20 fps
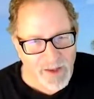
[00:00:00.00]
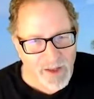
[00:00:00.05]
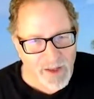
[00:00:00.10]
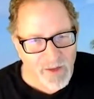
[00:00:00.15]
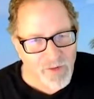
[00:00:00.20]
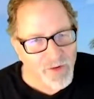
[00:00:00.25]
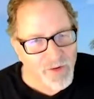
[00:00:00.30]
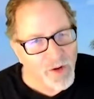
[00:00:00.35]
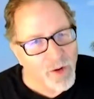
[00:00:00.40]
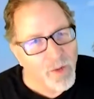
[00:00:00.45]

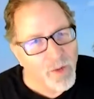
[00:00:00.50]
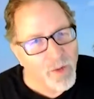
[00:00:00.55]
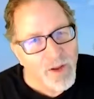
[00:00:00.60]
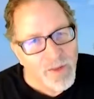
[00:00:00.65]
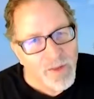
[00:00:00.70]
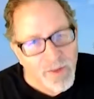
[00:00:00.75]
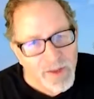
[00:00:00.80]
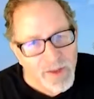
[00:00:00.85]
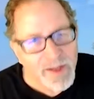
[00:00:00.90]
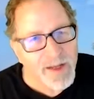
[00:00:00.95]
So
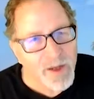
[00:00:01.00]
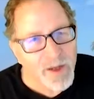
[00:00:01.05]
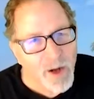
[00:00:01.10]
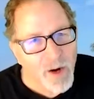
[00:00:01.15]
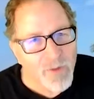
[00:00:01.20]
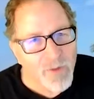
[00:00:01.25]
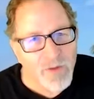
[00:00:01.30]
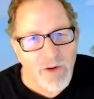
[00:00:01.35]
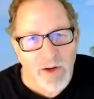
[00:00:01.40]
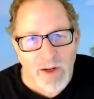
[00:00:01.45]
think it
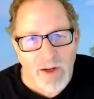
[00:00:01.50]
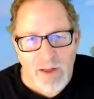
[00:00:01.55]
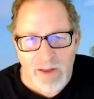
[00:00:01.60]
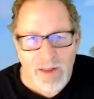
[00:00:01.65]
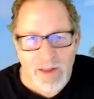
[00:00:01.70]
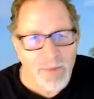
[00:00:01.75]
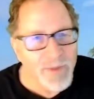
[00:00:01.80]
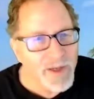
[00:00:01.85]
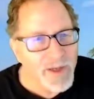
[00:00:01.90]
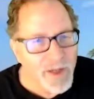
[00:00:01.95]
over.
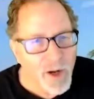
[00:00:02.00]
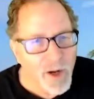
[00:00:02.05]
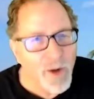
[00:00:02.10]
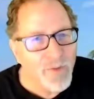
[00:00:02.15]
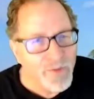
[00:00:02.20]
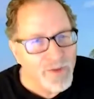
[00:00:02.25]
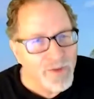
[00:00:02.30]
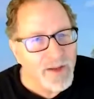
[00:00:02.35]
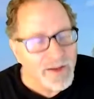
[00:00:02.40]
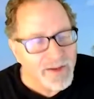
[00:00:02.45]
Let me know
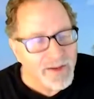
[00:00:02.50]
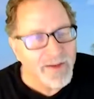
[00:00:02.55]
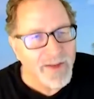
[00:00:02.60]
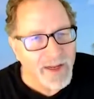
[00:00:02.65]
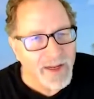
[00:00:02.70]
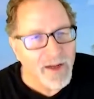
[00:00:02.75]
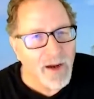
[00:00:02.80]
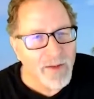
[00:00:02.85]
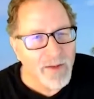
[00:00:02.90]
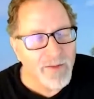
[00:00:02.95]
if you'd like to
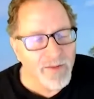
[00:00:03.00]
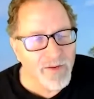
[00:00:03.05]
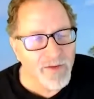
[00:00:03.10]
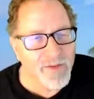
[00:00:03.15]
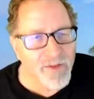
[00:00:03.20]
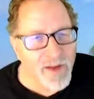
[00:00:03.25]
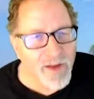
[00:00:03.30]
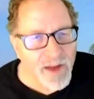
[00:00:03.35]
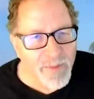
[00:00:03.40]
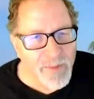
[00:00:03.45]
take on this
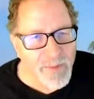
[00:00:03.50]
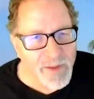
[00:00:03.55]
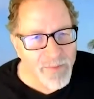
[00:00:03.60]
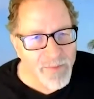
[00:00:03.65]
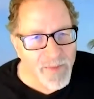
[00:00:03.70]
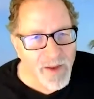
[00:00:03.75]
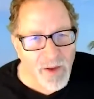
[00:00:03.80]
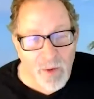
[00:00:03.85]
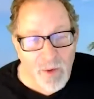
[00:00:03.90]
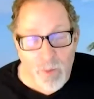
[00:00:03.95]
assignment.
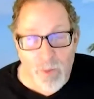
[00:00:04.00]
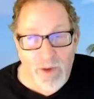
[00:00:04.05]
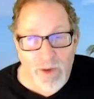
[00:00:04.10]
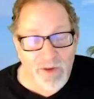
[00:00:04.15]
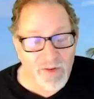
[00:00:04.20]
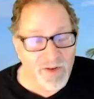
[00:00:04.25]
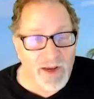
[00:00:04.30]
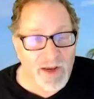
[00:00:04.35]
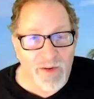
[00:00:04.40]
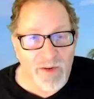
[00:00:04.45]
What does
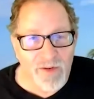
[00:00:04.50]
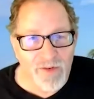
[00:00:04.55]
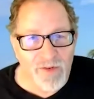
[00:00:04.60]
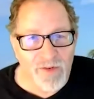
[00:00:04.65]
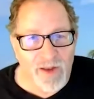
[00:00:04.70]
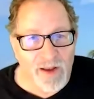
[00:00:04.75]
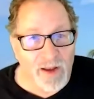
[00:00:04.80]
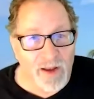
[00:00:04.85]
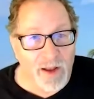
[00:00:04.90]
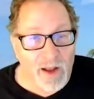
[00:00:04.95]
Gary
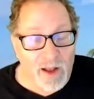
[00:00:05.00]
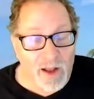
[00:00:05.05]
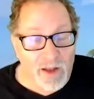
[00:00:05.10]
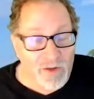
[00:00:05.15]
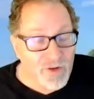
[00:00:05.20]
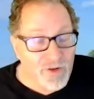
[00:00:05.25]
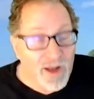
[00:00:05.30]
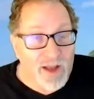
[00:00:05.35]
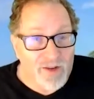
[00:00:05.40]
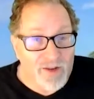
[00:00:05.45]
say?
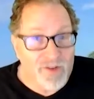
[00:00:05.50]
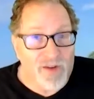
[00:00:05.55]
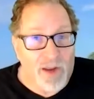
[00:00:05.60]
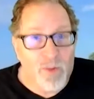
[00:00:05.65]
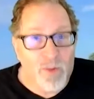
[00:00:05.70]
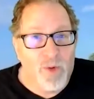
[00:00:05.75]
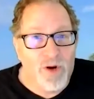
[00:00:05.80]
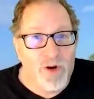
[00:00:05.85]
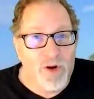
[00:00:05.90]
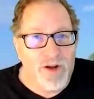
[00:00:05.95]
Yes, I
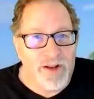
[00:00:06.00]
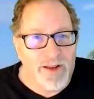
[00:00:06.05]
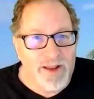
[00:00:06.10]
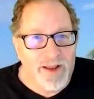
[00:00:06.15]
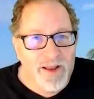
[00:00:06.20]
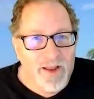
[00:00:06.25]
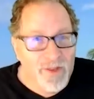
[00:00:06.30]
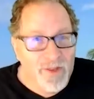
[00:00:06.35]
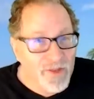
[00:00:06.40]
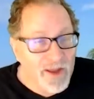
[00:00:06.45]
would.
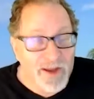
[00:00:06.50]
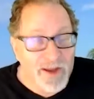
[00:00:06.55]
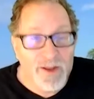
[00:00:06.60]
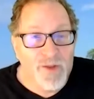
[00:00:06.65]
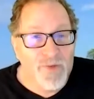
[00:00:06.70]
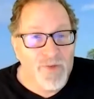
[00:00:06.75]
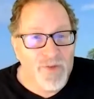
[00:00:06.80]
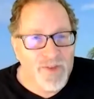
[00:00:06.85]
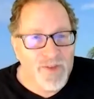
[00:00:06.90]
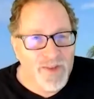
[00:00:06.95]
Thank
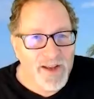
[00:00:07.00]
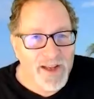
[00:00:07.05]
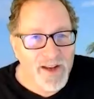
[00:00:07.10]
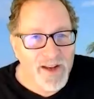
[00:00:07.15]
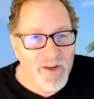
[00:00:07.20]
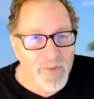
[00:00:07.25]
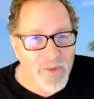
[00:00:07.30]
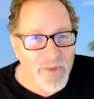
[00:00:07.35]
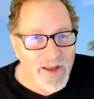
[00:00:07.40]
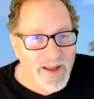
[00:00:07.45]
you for thinking
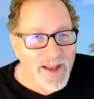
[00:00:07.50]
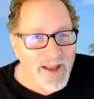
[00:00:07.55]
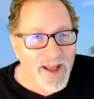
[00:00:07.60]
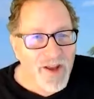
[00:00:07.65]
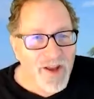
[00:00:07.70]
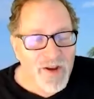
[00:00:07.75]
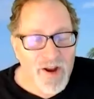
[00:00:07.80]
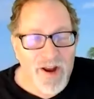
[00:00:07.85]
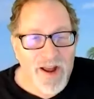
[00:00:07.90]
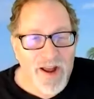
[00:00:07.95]
of me.
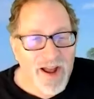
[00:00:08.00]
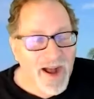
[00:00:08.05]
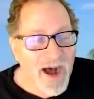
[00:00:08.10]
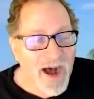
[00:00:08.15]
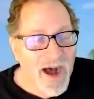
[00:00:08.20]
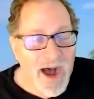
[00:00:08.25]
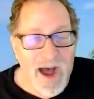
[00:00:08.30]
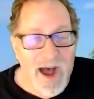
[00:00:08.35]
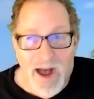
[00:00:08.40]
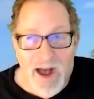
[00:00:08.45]

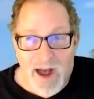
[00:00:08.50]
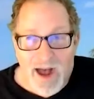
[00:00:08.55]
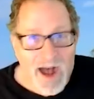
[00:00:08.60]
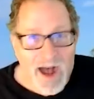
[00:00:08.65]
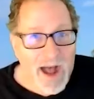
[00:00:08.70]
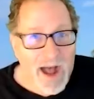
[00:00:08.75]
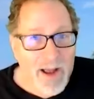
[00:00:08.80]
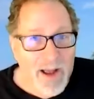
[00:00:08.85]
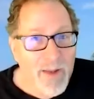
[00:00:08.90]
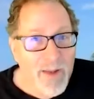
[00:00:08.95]

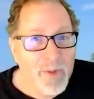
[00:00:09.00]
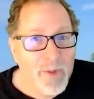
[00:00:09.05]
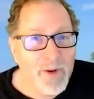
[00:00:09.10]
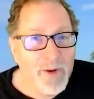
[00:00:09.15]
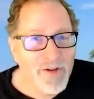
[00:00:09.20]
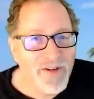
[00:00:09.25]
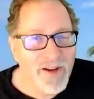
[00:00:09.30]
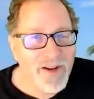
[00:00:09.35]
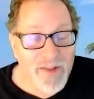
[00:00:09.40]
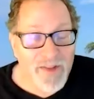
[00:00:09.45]
I
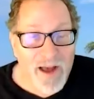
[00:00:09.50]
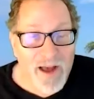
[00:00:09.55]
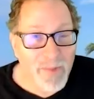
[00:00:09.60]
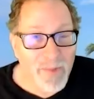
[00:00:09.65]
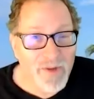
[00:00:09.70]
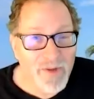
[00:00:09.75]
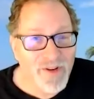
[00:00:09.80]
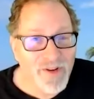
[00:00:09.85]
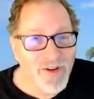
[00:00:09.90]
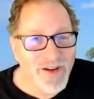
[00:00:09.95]
appreciate the
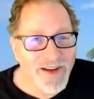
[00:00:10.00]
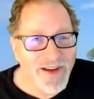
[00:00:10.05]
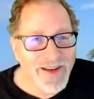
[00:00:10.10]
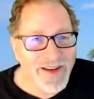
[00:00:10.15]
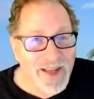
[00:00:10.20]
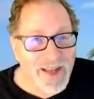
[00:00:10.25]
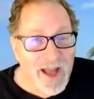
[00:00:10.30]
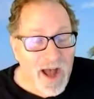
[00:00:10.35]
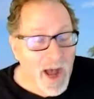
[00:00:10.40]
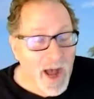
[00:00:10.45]

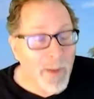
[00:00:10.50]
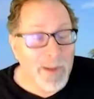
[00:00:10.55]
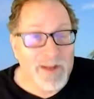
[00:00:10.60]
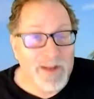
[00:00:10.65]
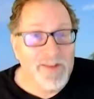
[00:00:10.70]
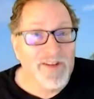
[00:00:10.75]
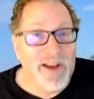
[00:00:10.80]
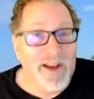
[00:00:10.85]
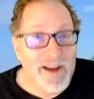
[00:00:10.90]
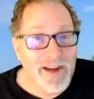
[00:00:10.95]
opportunity. I'm
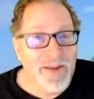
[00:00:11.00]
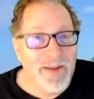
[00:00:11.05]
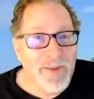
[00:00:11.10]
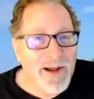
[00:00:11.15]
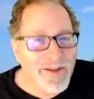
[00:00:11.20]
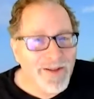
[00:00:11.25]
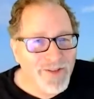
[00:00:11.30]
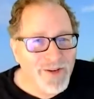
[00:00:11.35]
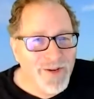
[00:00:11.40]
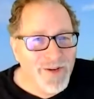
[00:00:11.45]
excited
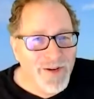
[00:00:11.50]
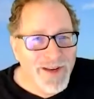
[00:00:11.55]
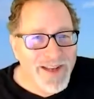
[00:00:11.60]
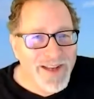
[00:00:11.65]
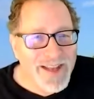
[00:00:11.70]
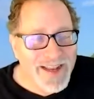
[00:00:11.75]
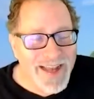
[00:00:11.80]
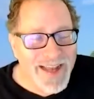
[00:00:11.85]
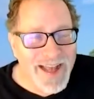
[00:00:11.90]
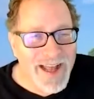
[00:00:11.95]
about doing
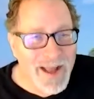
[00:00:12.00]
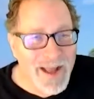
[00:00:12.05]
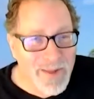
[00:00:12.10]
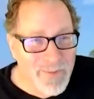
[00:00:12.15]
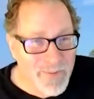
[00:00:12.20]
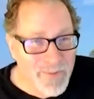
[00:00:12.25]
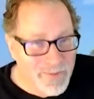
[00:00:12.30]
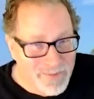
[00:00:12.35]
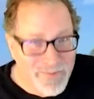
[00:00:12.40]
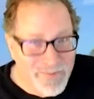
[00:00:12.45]
it.
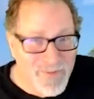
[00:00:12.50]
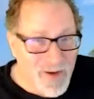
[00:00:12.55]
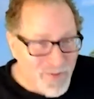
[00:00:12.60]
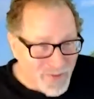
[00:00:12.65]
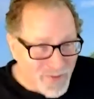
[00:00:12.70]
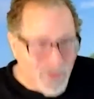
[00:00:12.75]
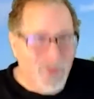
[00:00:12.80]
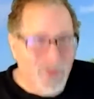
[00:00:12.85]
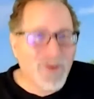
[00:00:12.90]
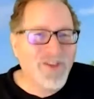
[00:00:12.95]
Of
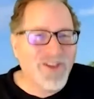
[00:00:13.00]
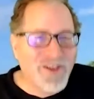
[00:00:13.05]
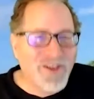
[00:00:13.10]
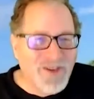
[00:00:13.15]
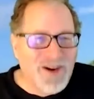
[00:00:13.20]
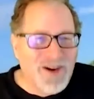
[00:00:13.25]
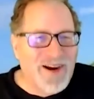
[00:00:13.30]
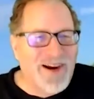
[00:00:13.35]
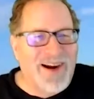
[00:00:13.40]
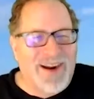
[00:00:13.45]
course you
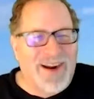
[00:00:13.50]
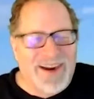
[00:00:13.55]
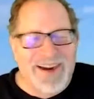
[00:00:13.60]
are.